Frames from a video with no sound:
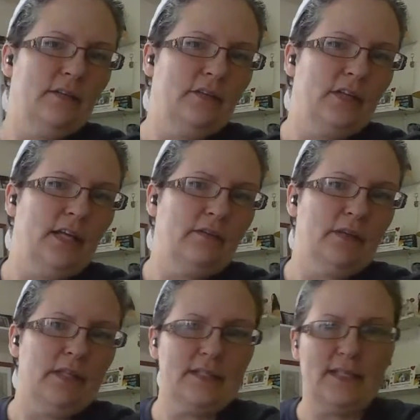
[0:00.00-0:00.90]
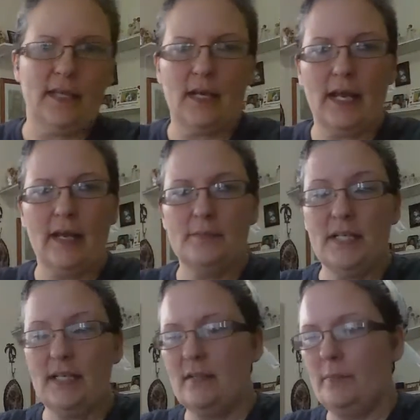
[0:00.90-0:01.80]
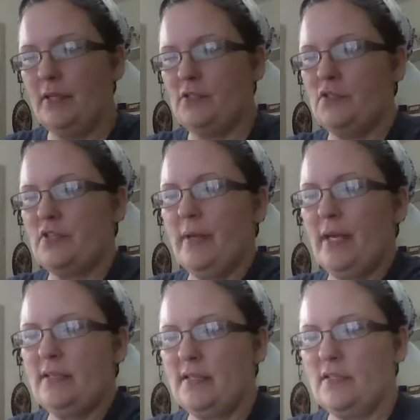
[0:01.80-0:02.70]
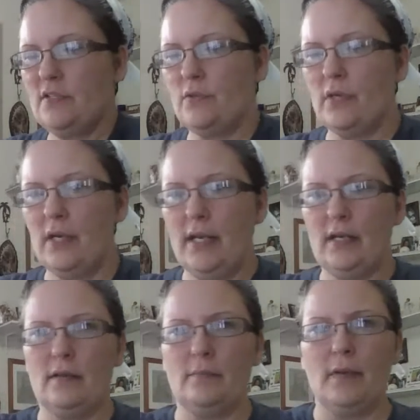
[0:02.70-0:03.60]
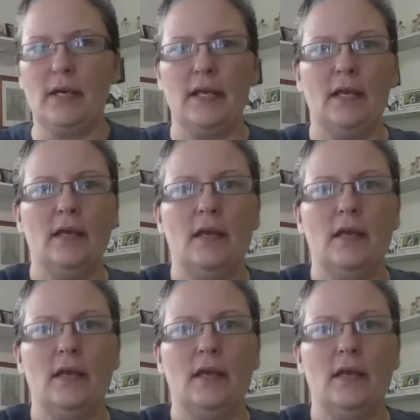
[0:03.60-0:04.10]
no, you can't really see it. I updated the pictures on my Etsy store and on my,